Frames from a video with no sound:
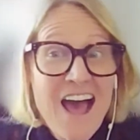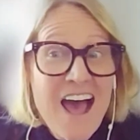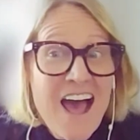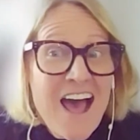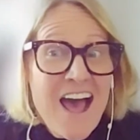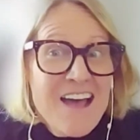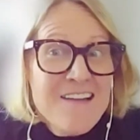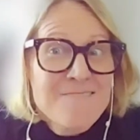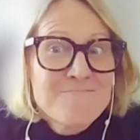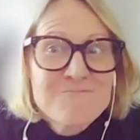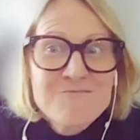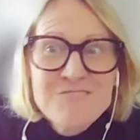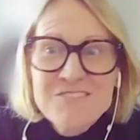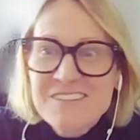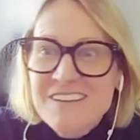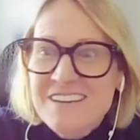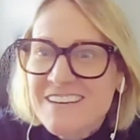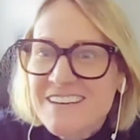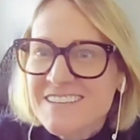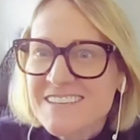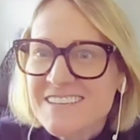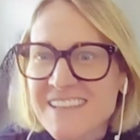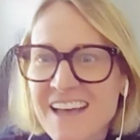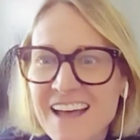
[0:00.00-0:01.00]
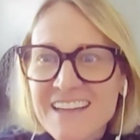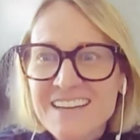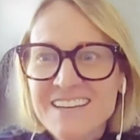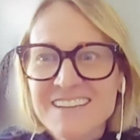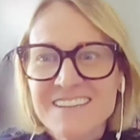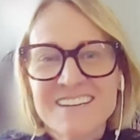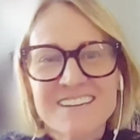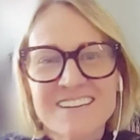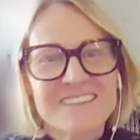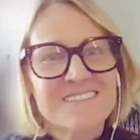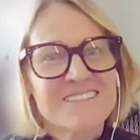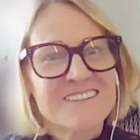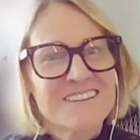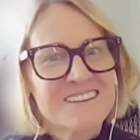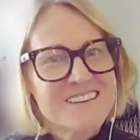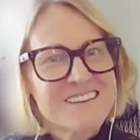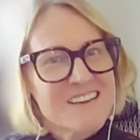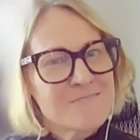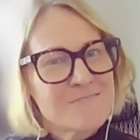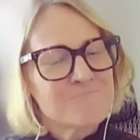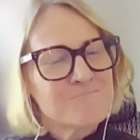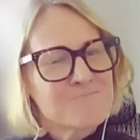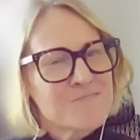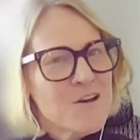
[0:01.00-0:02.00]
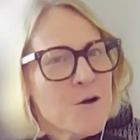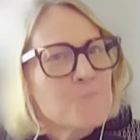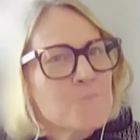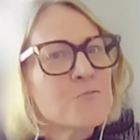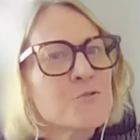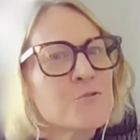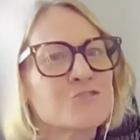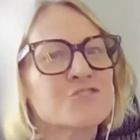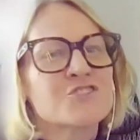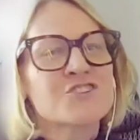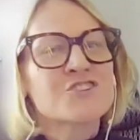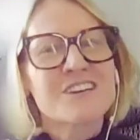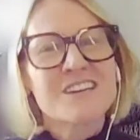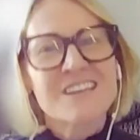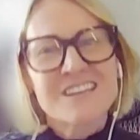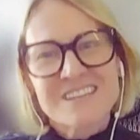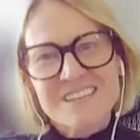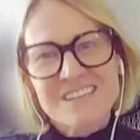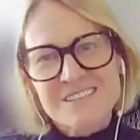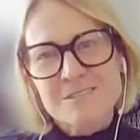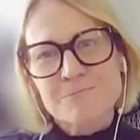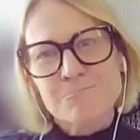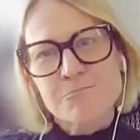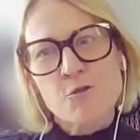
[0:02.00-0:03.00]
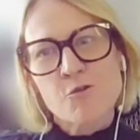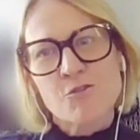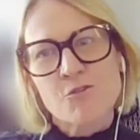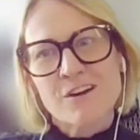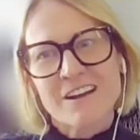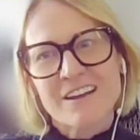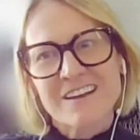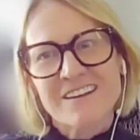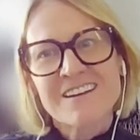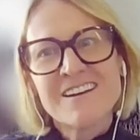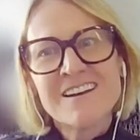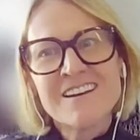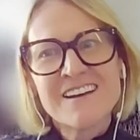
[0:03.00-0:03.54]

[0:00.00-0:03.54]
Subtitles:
I'm really excited to keep, you know, pushing and exploring.